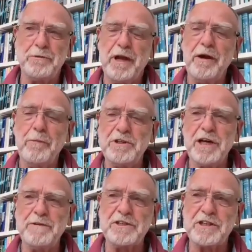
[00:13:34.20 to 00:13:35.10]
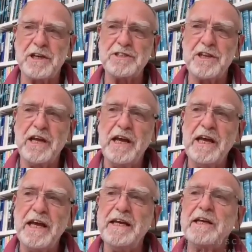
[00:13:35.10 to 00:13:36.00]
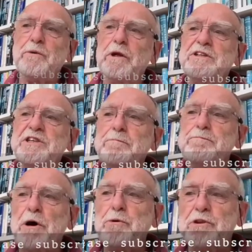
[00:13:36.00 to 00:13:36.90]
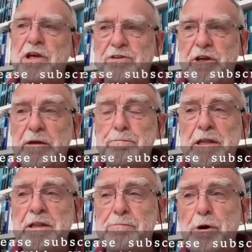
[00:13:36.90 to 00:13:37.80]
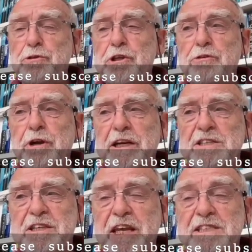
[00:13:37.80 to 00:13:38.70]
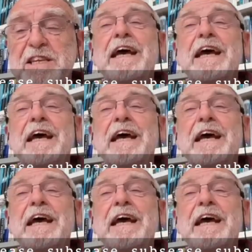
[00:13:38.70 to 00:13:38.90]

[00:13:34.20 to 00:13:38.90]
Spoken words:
which I've discussed, inequality in both the United States